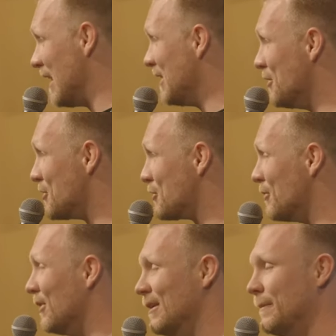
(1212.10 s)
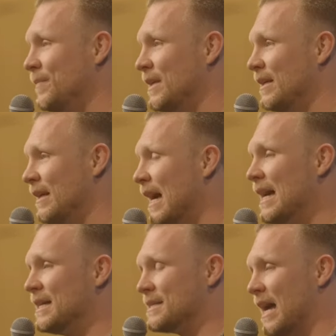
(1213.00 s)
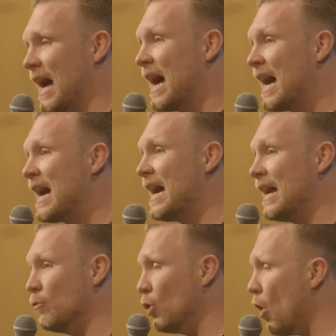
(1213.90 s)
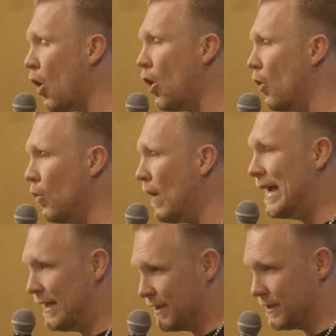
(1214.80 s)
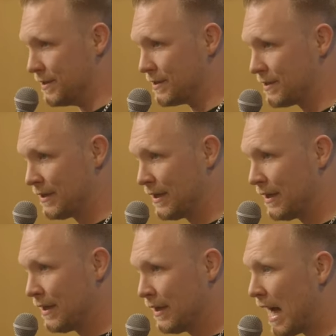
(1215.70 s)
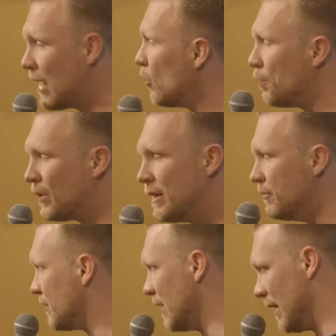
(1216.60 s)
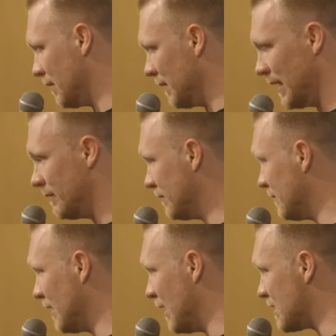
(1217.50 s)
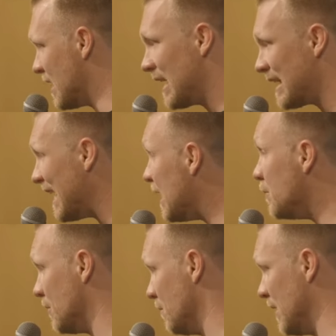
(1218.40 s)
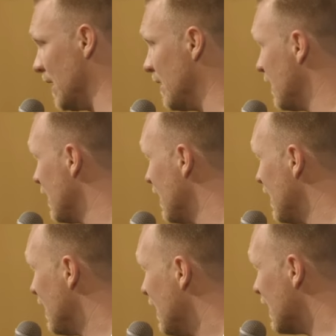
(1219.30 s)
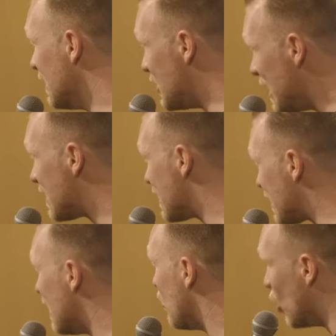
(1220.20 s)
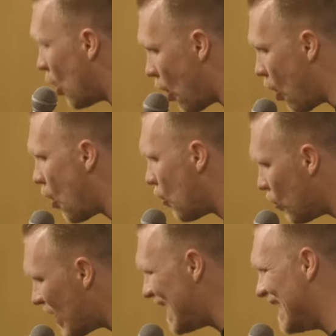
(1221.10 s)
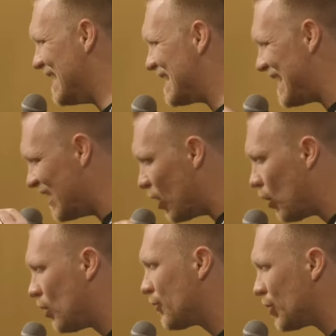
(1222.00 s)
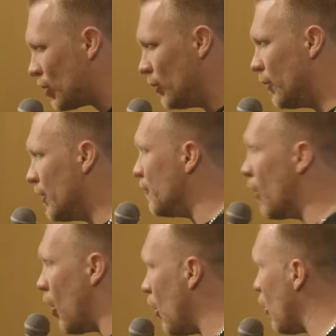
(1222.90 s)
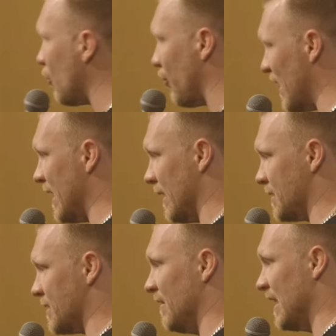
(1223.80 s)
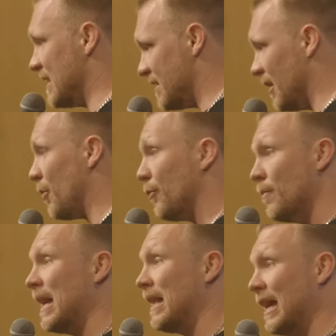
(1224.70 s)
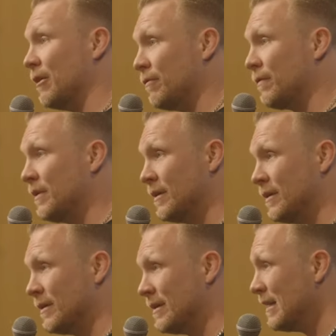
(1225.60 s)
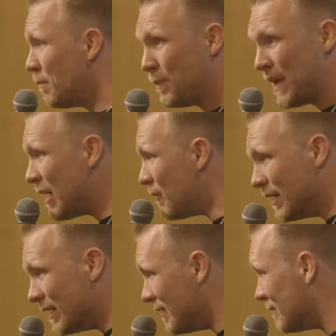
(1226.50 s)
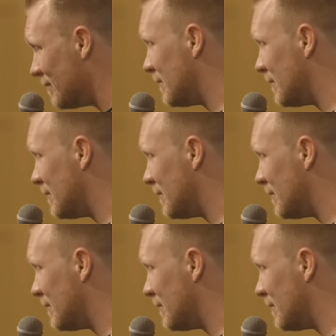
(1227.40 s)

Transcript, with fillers: telling you, it's true. Guys, I will always, I don't play with God, man. It's not a game to me. Jesus will always get all the glory for all things that is done through my life. Period.